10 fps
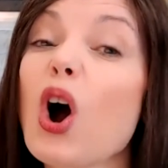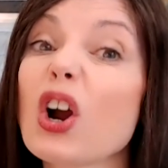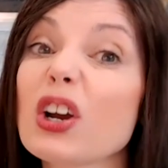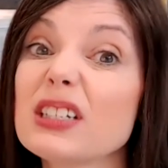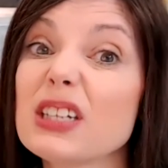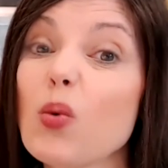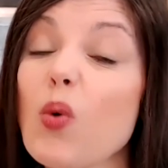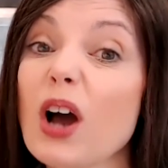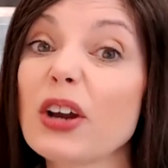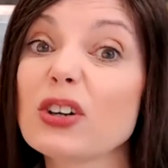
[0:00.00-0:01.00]
Arctic
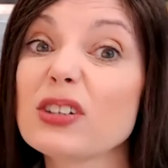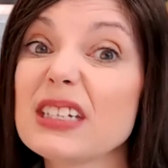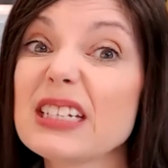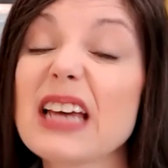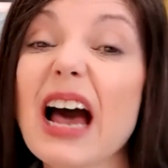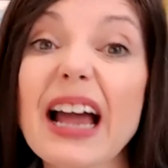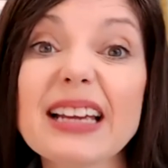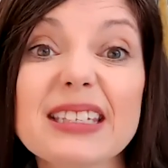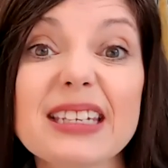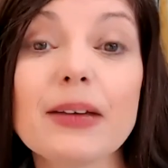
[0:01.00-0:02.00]
waters. It's
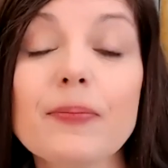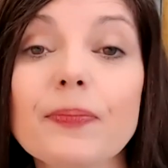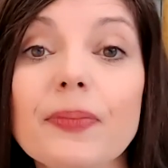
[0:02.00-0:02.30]
icy.